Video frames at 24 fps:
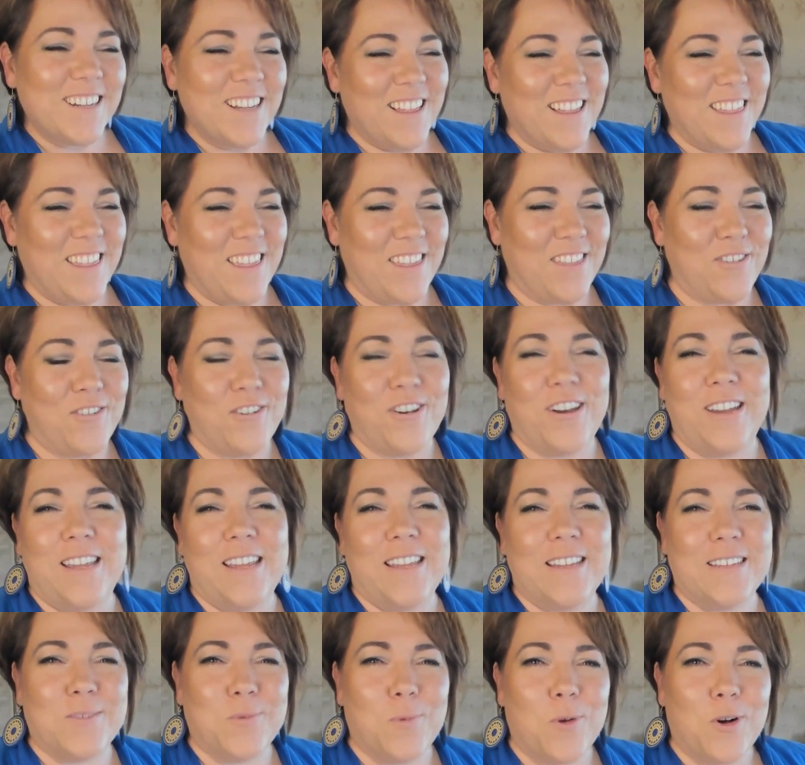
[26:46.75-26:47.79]
the 3
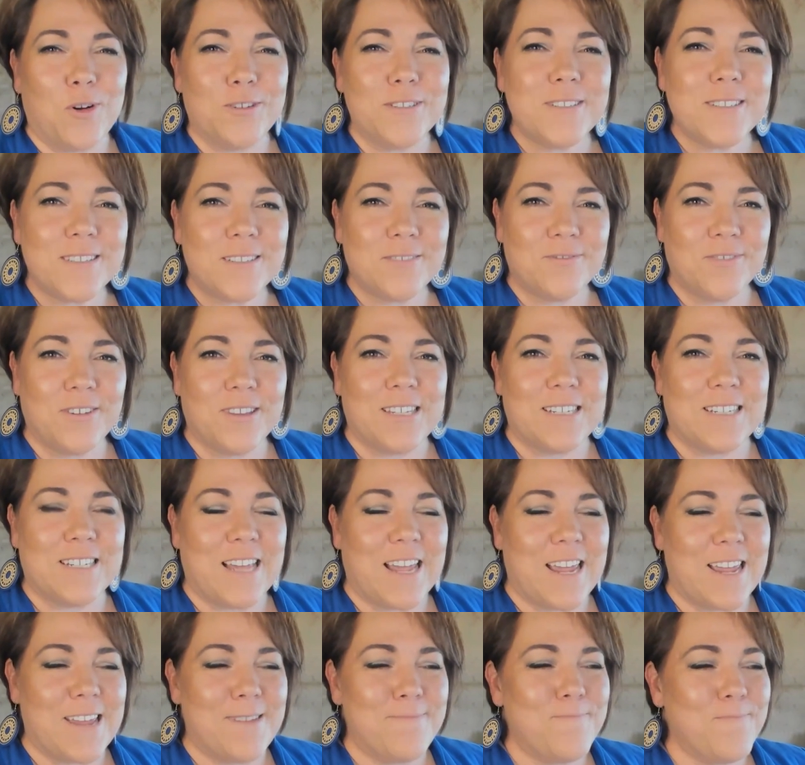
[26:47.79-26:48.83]
years was for the
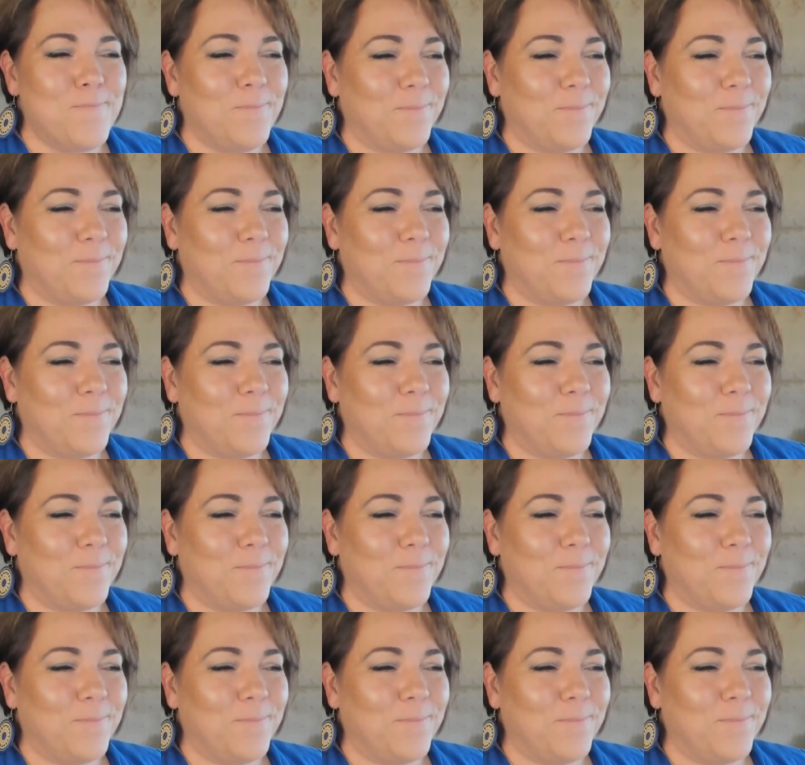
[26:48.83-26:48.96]
team,